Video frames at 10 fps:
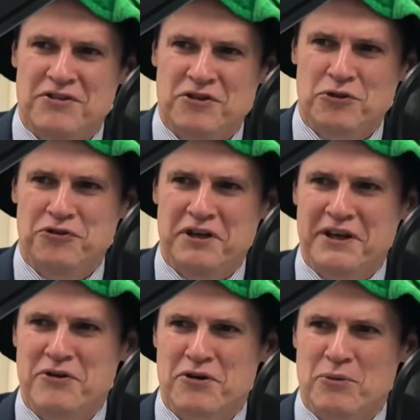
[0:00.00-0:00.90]
Still sitting
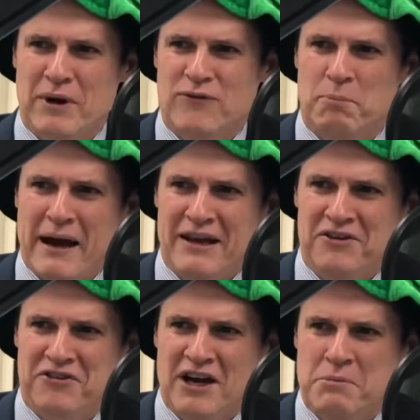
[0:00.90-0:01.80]
here on a wonderful
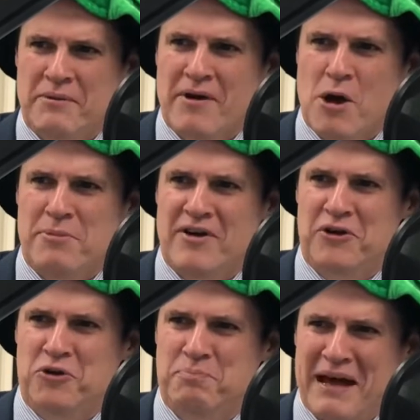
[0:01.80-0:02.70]
Paddy's Day. I hope you've had a
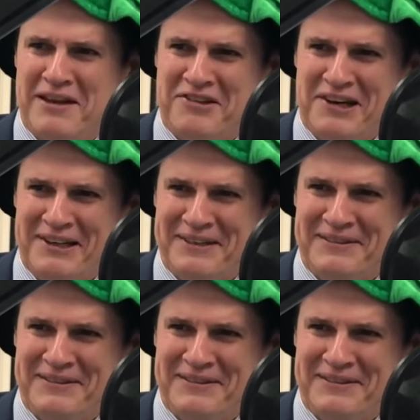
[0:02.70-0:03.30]
good Paddy's Day.